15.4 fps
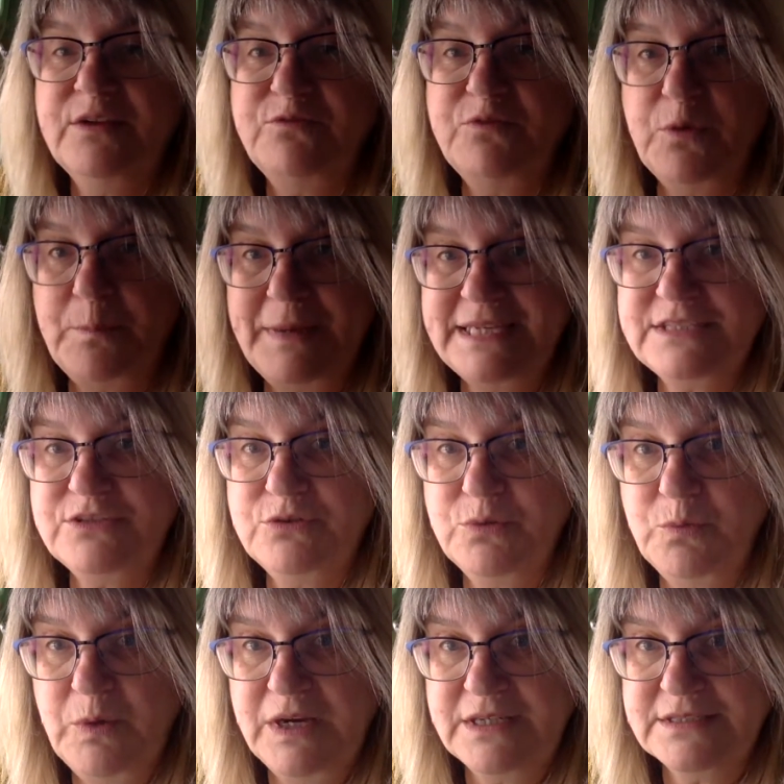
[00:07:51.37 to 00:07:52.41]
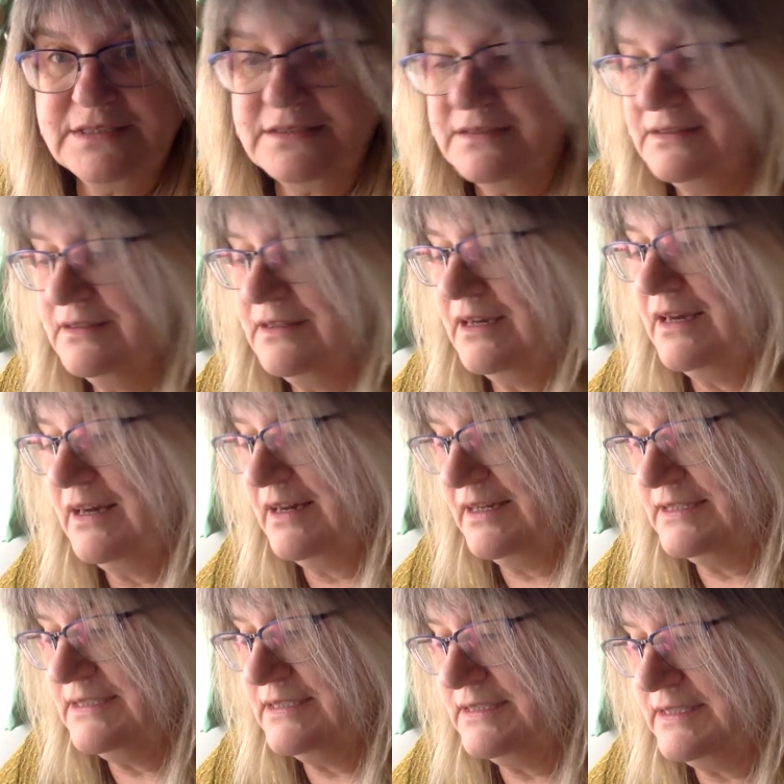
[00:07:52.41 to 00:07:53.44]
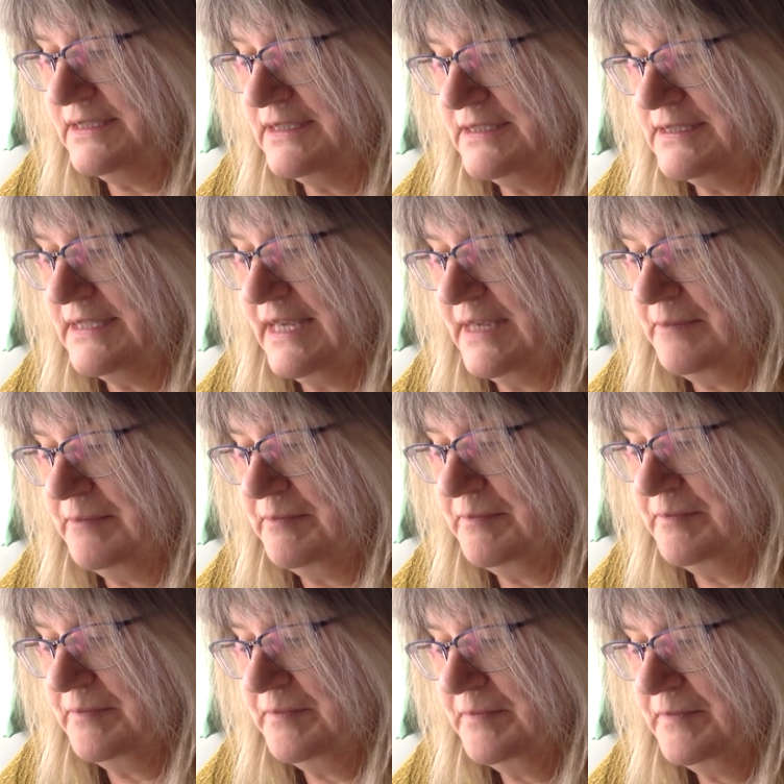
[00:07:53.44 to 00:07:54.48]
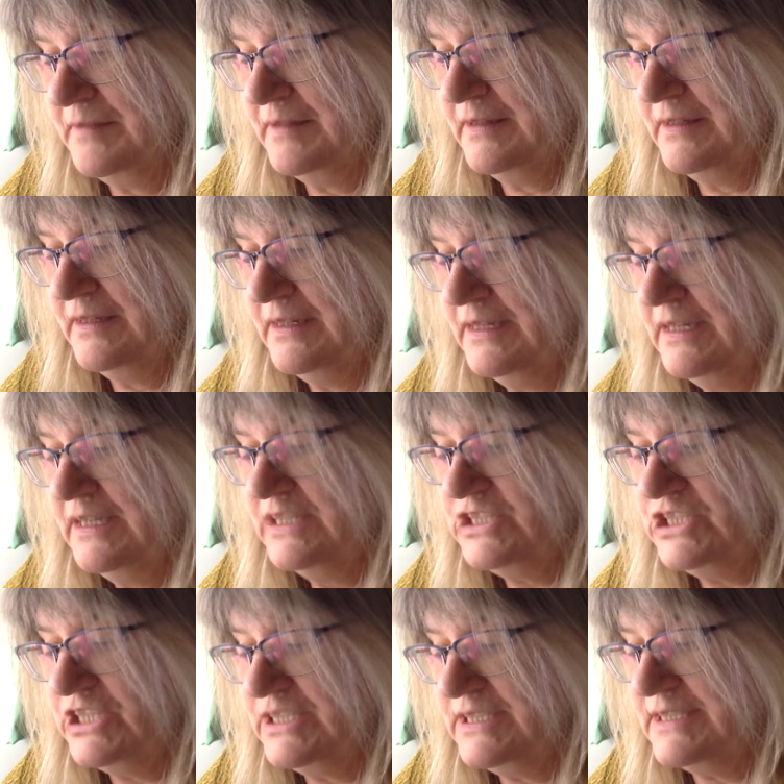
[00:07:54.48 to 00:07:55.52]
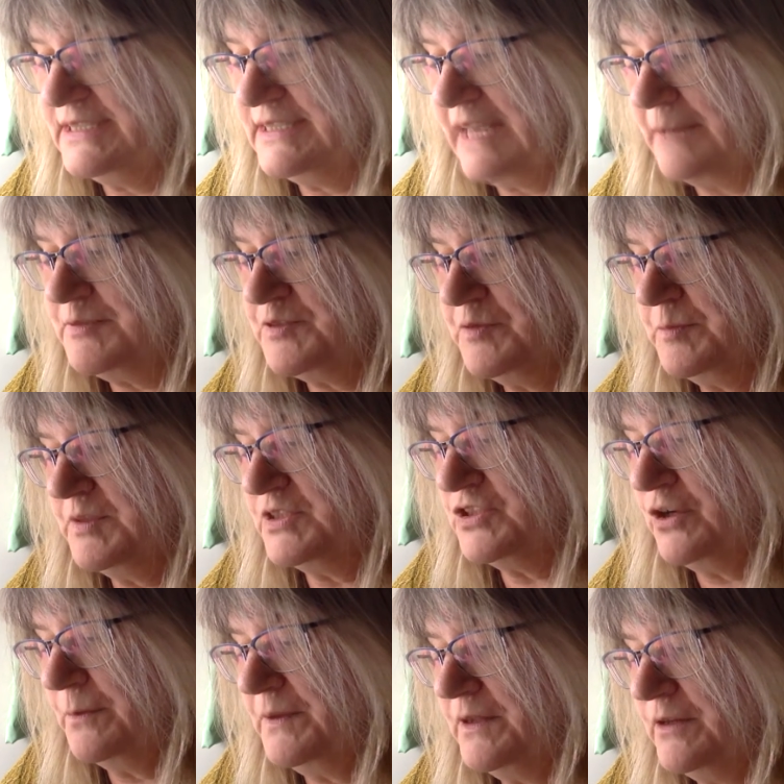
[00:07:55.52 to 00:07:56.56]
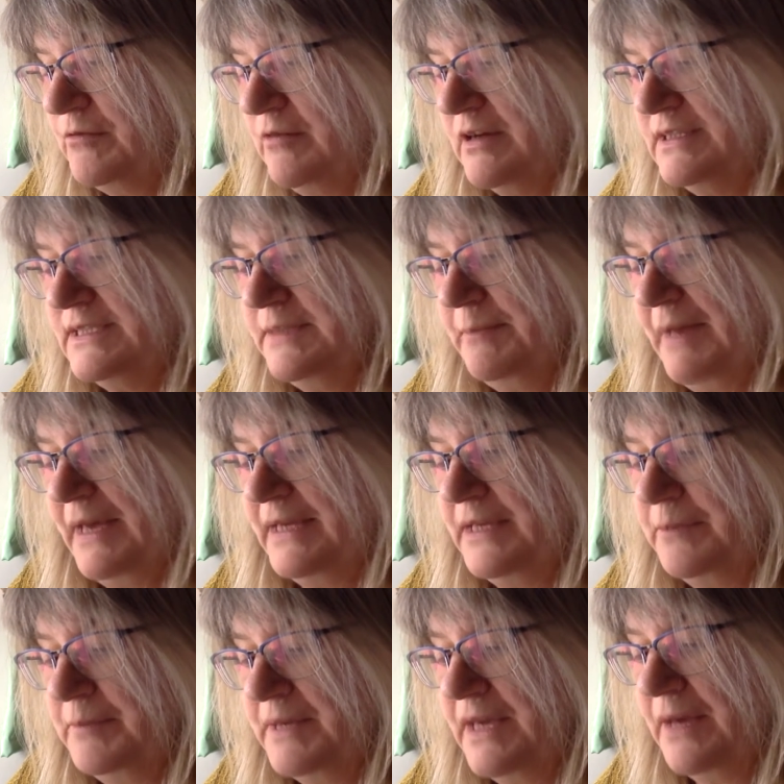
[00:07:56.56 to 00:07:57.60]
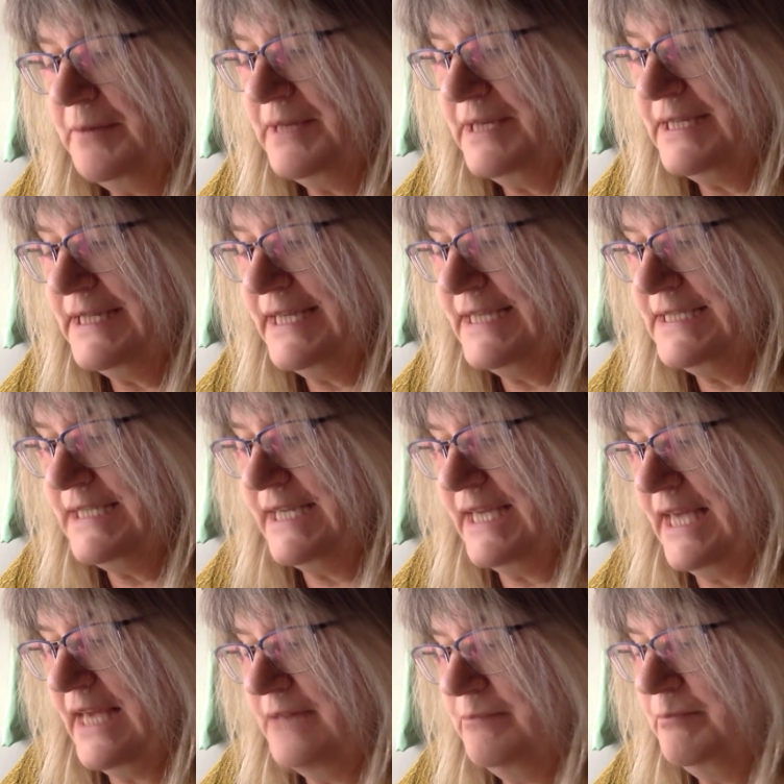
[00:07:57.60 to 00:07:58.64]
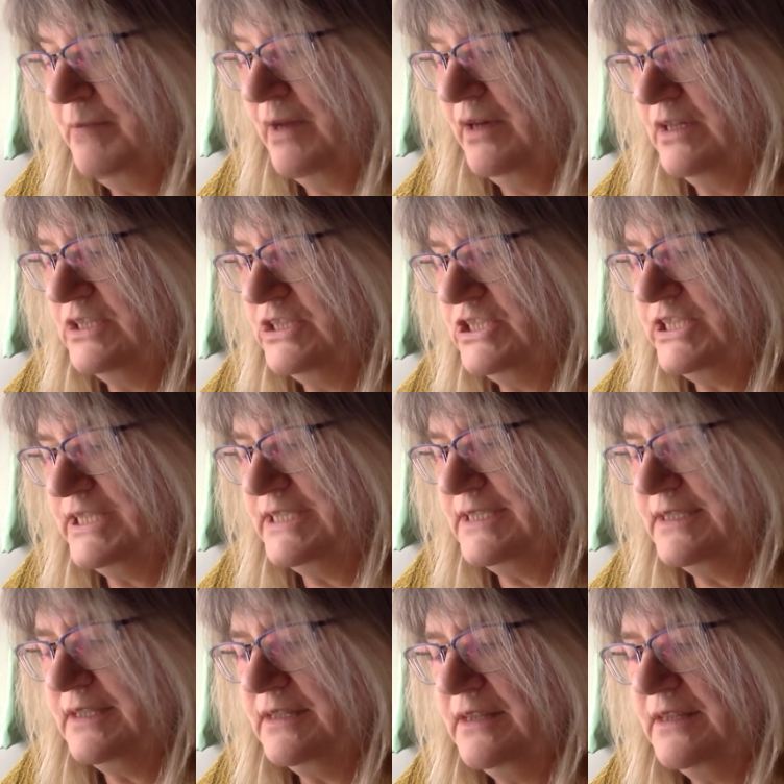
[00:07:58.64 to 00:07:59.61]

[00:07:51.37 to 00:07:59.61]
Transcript: For better or worse, Ida did the same. Gin stepped from the top of the grassy bank and, becoming a lady again, merged into the